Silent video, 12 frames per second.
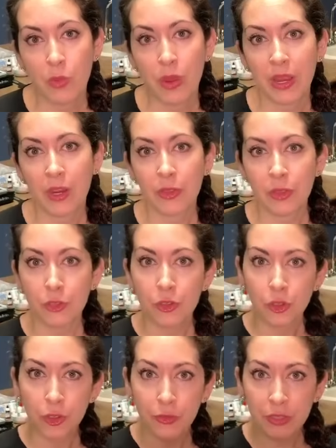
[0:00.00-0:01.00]
where the
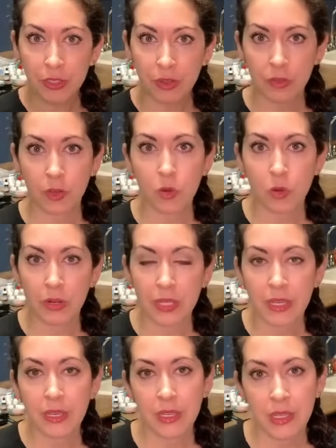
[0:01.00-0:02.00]
surface of the
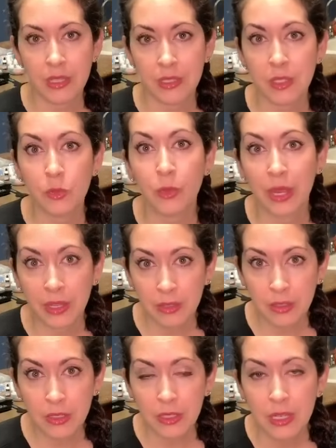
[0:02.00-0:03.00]
cornea is
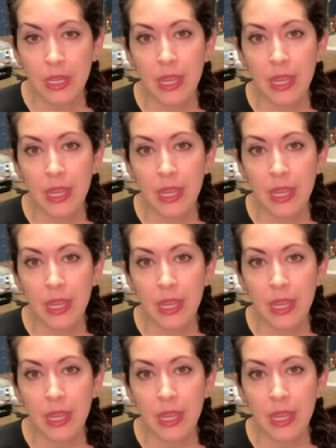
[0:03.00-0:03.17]
irregular.